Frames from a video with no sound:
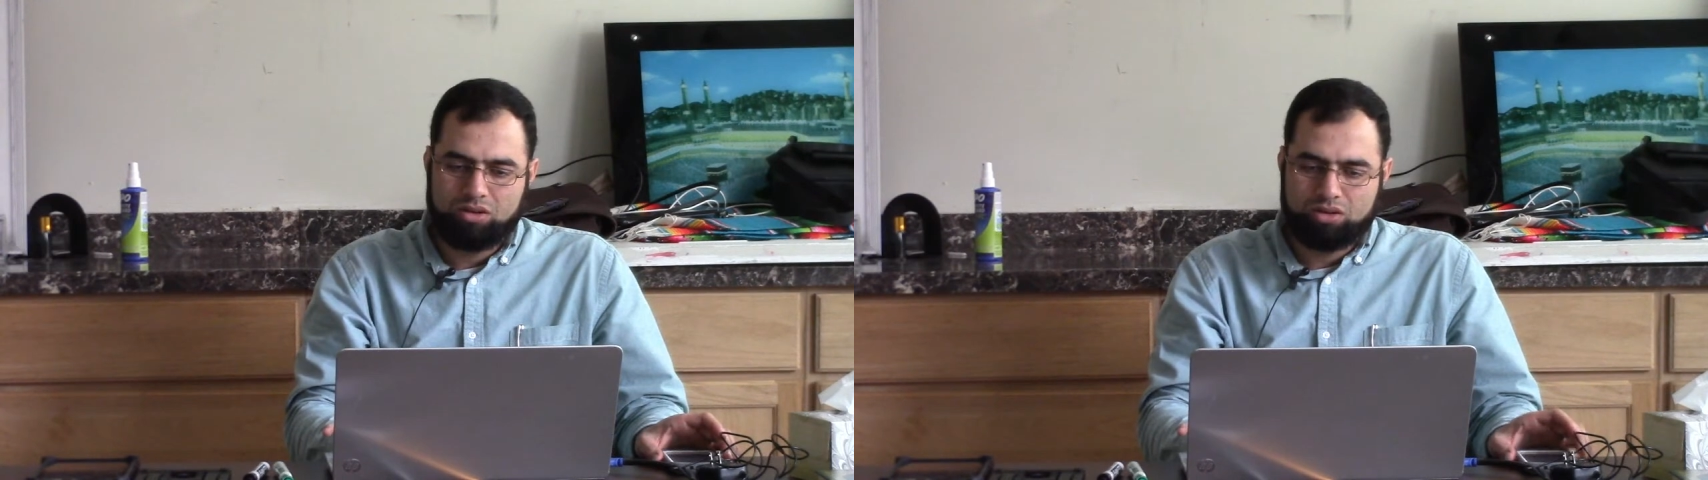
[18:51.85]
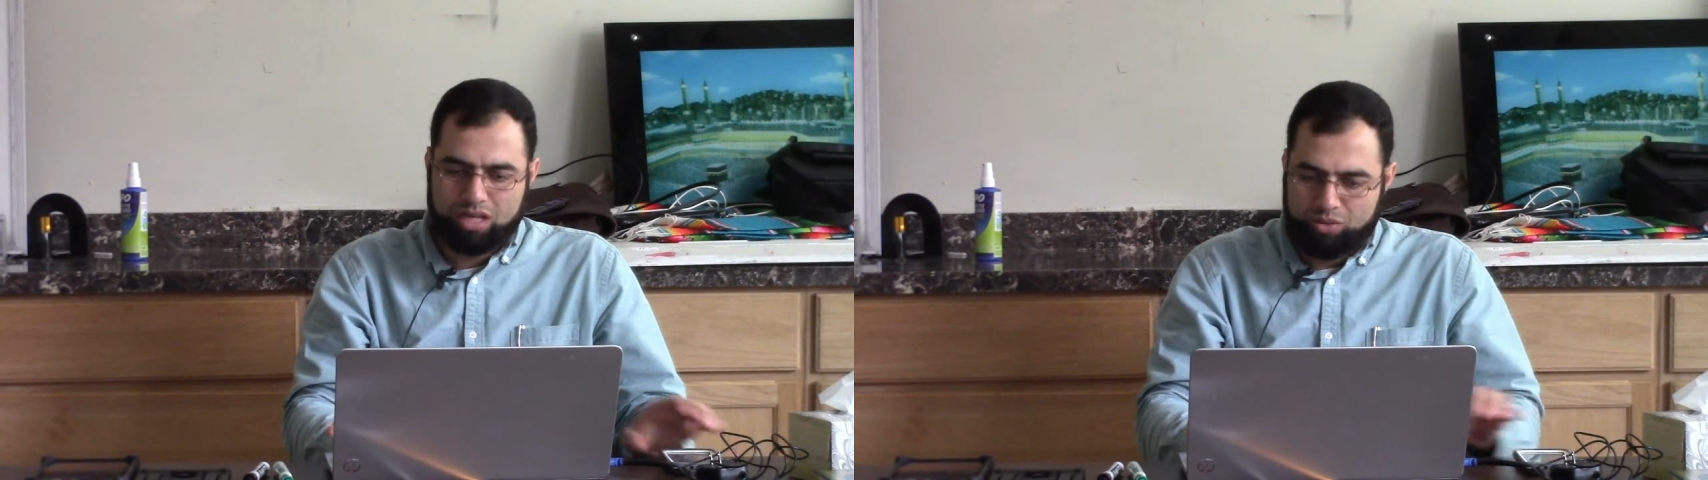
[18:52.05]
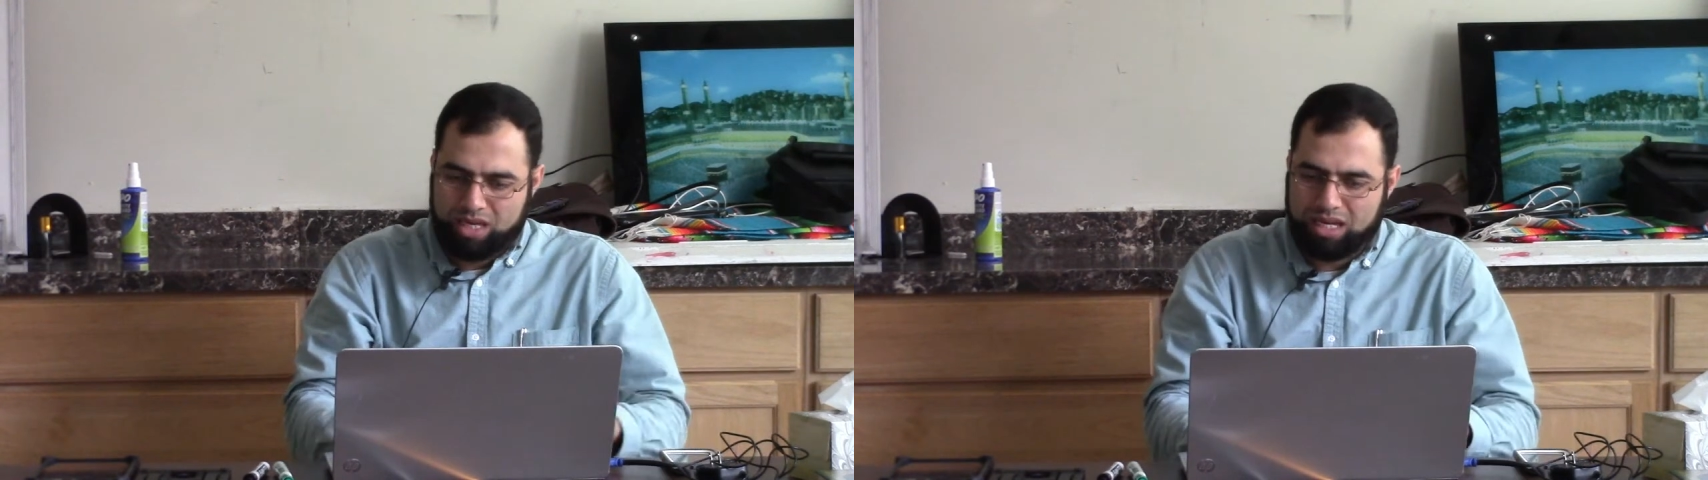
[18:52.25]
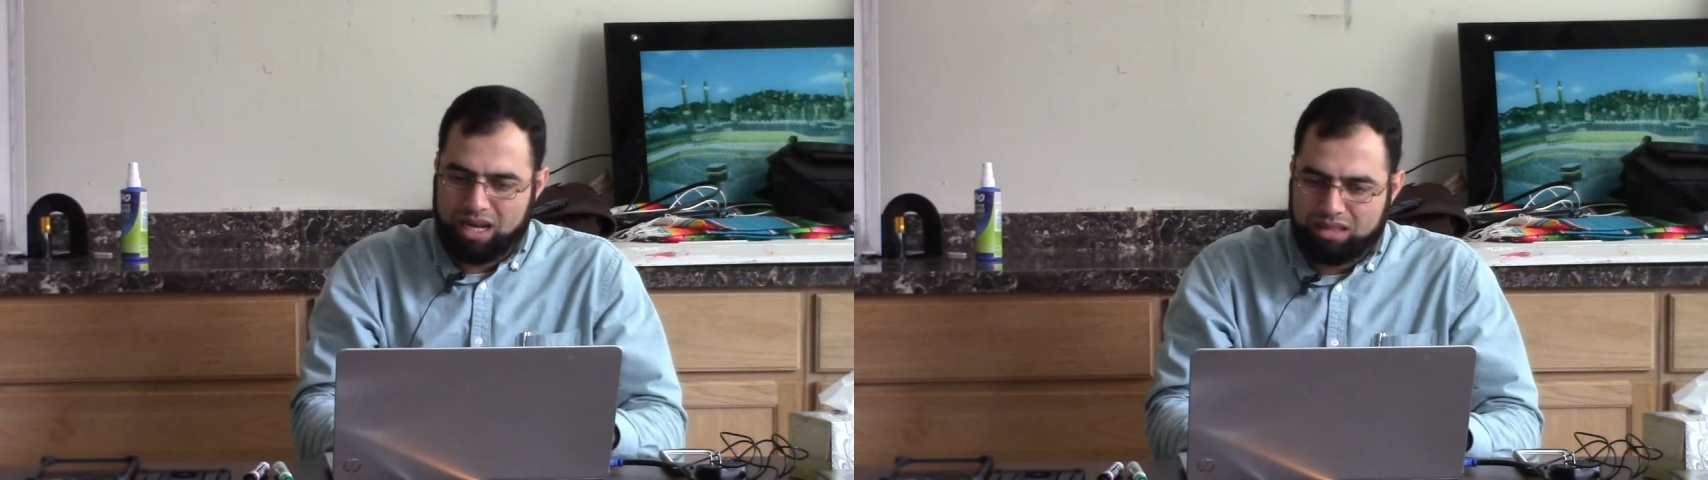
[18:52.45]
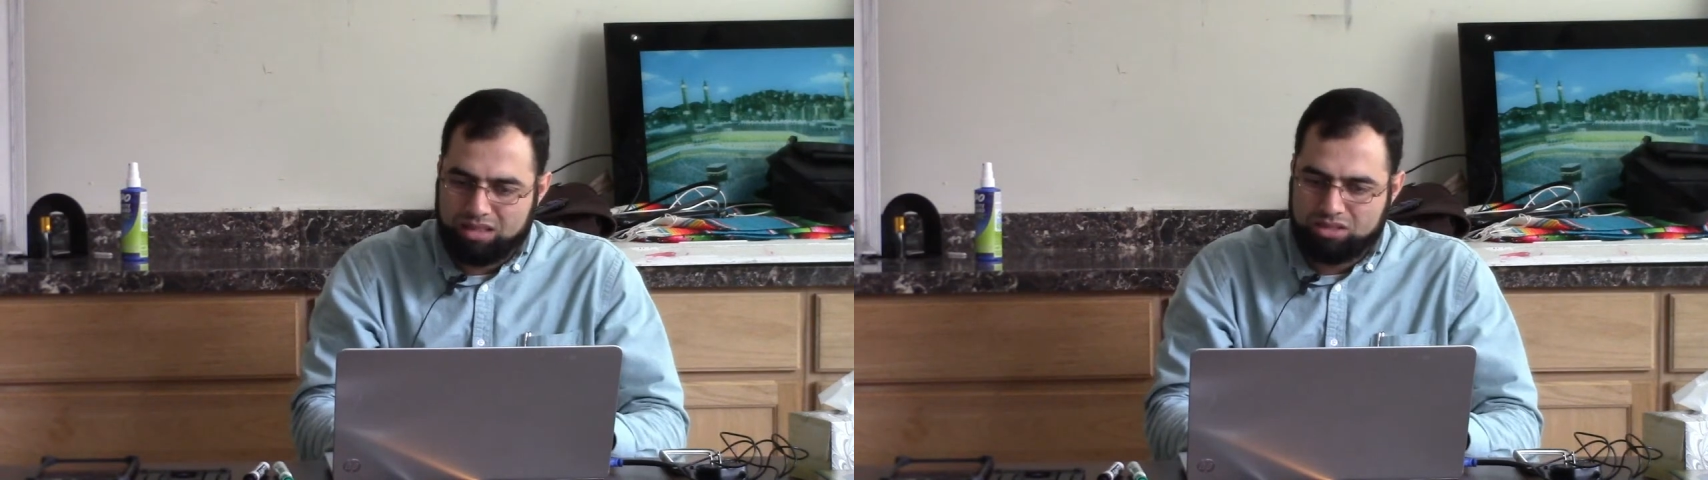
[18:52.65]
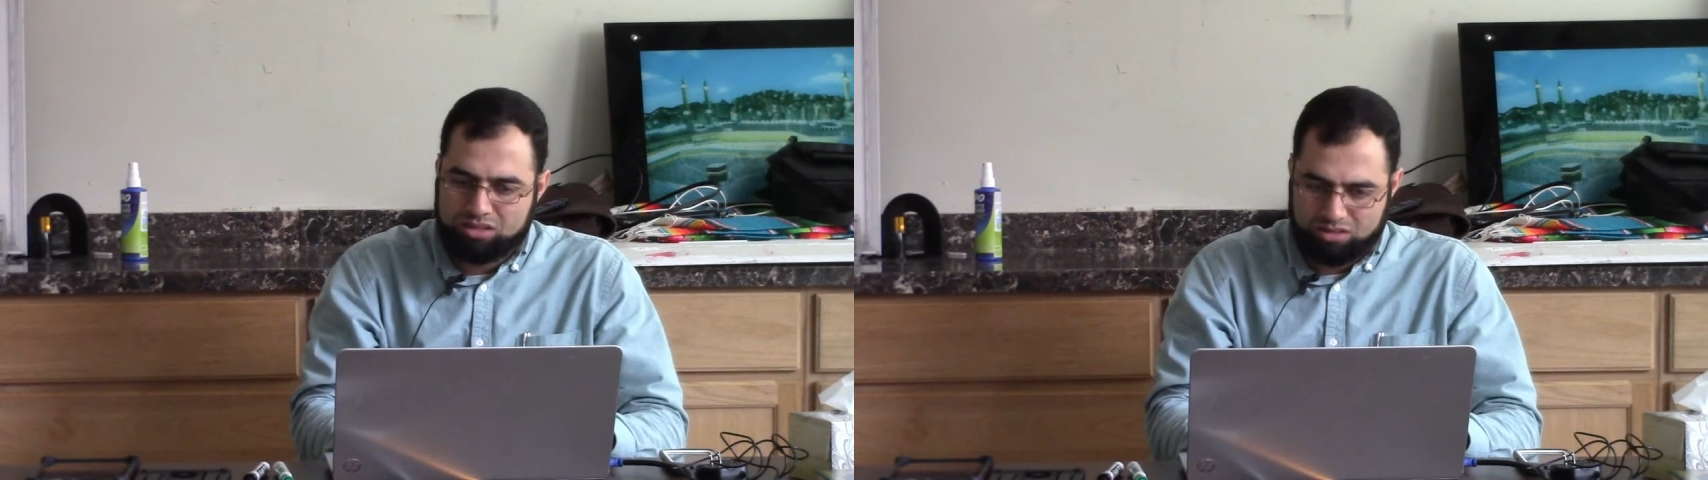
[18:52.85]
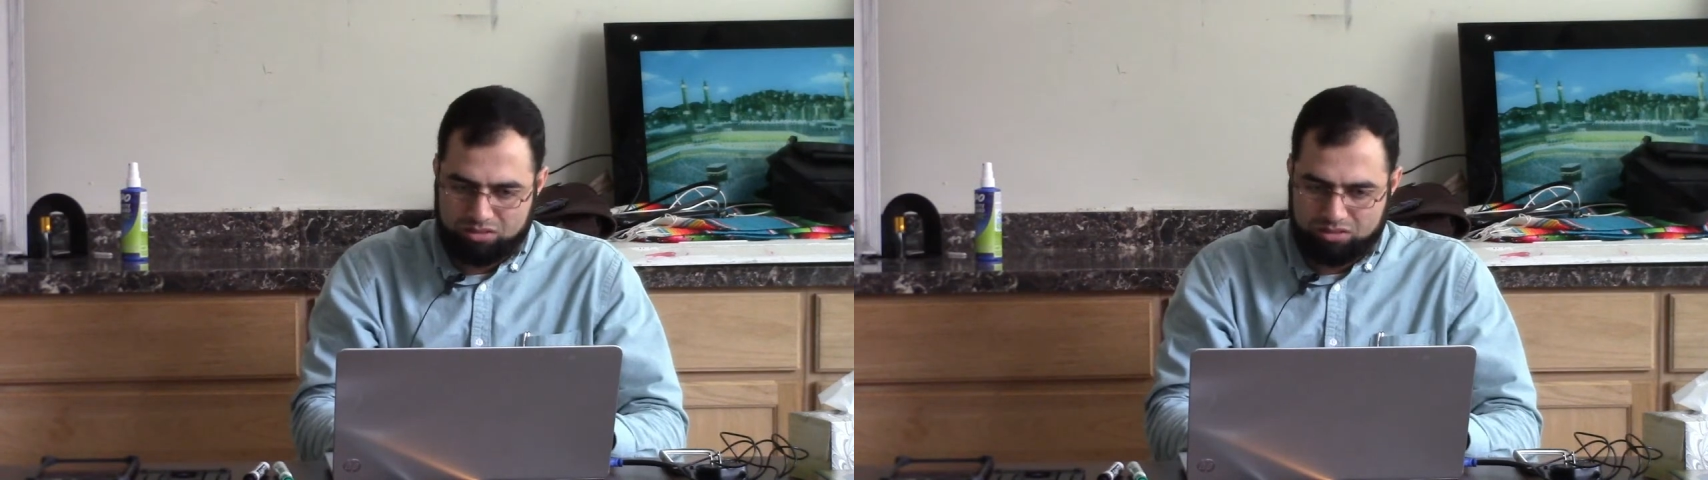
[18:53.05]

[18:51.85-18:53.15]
Okay, we can add this